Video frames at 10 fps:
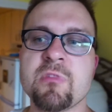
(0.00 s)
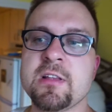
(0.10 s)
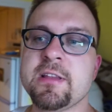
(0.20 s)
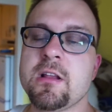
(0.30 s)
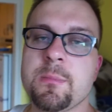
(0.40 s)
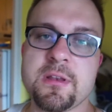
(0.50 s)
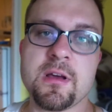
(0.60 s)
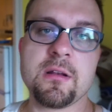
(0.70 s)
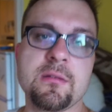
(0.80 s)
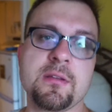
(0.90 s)
and then I'll be
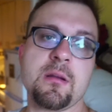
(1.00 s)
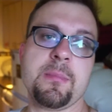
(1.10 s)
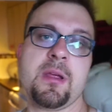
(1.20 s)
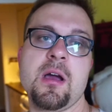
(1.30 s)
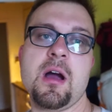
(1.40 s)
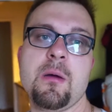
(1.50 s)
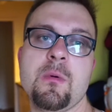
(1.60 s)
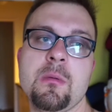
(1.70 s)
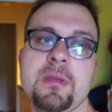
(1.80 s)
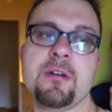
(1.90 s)
done. Then I'll be I
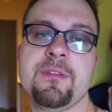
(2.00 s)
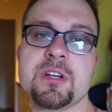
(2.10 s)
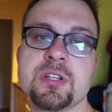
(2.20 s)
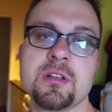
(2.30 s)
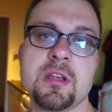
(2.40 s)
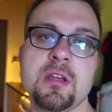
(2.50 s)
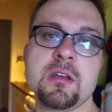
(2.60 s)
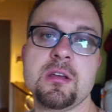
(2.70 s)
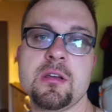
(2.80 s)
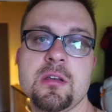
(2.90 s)
will be officially
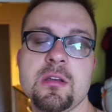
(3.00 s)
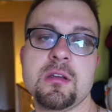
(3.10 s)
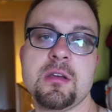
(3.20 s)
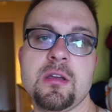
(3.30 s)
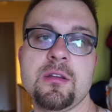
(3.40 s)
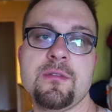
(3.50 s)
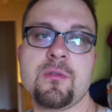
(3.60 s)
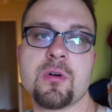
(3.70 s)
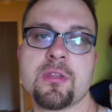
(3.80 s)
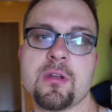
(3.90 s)
in
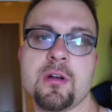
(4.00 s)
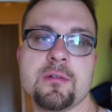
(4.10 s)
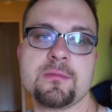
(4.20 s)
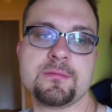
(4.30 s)
fourth year.